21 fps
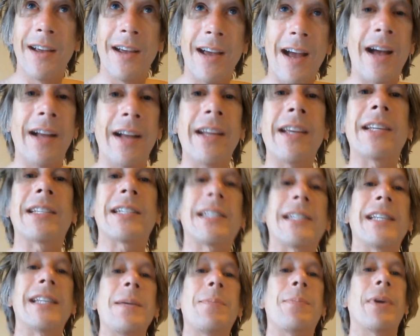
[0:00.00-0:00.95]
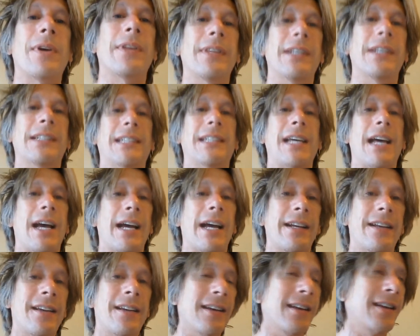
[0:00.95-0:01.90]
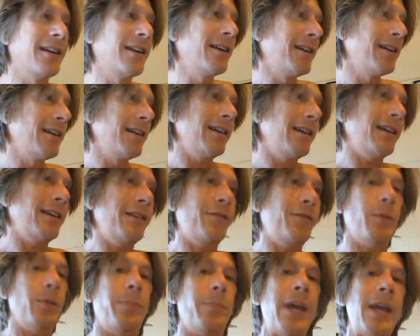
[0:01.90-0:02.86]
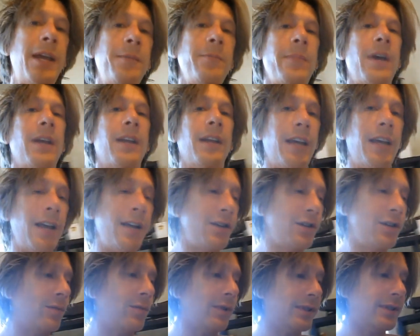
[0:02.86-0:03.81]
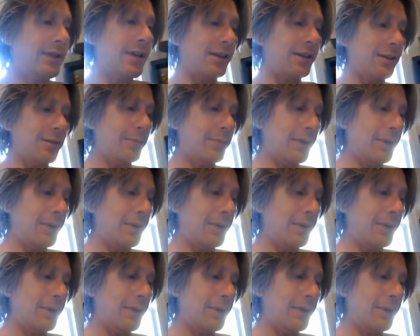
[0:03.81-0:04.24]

how do you sleep on this side? And if your pain medication runs out in the